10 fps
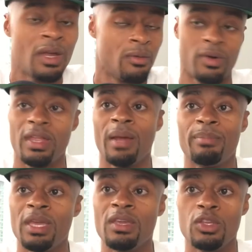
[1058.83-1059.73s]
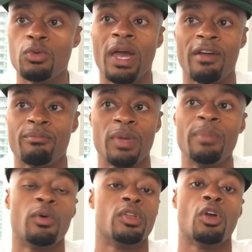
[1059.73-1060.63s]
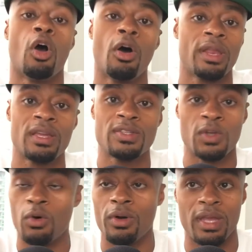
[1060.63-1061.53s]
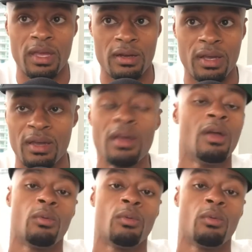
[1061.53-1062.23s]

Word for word: whether that be you have people in your audience on the internet,